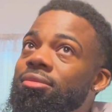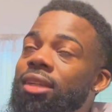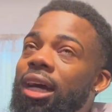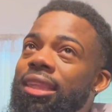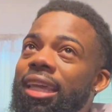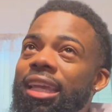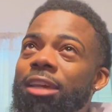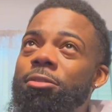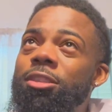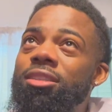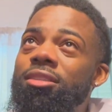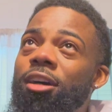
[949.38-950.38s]
I think he
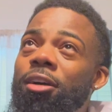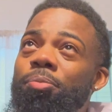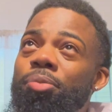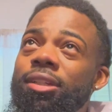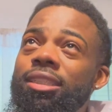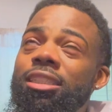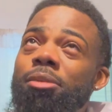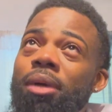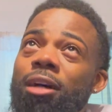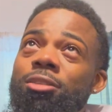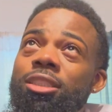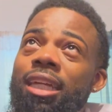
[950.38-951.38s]
was preaching
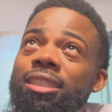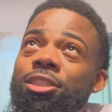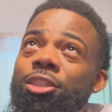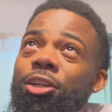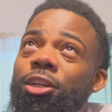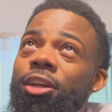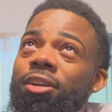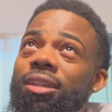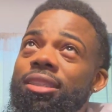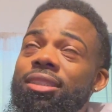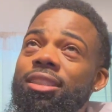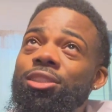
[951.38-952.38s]
about changing your
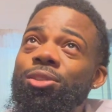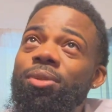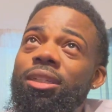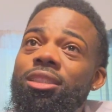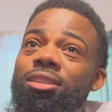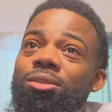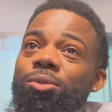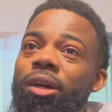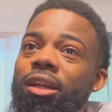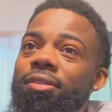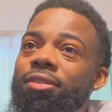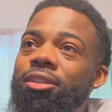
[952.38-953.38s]
current situation.
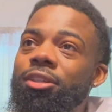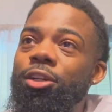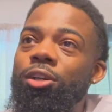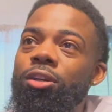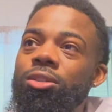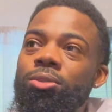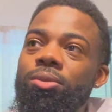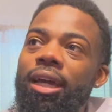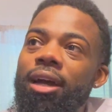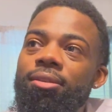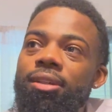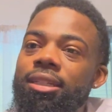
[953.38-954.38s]
Whatever you're going through
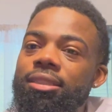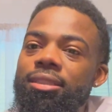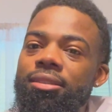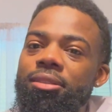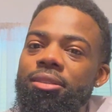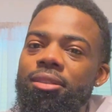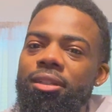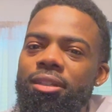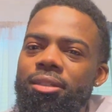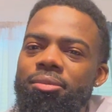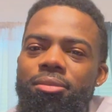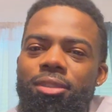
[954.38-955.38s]
now doesn't,
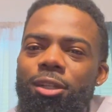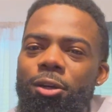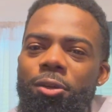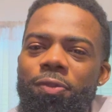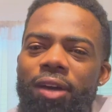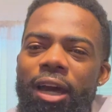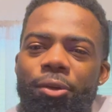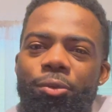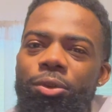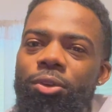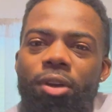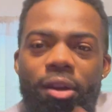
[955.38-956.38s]
define who
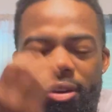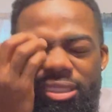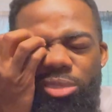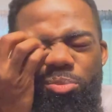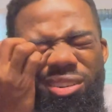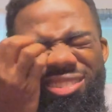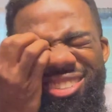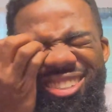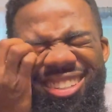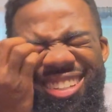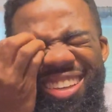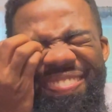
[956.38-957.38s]
you are as a
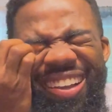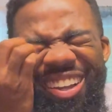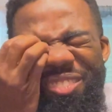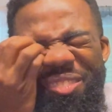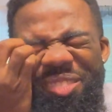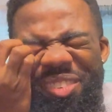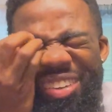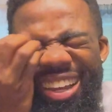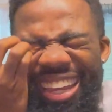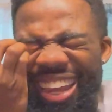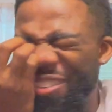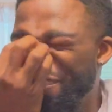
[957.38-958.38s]
person. If I can remember, I
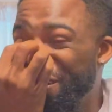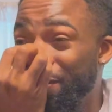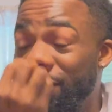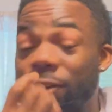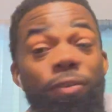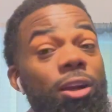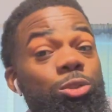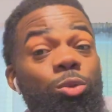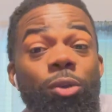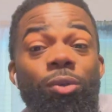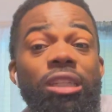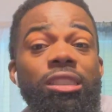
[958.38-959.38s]
can't remember. The first
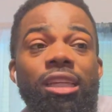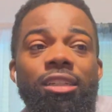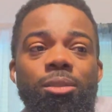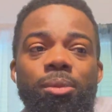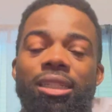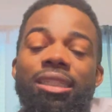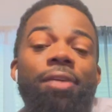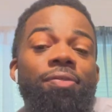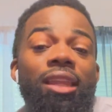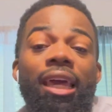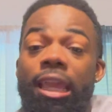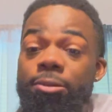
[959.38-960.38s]
one really stuck to me because I
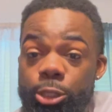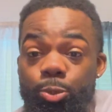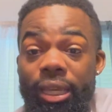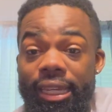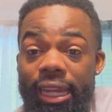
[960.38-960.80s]
feel like he was speaking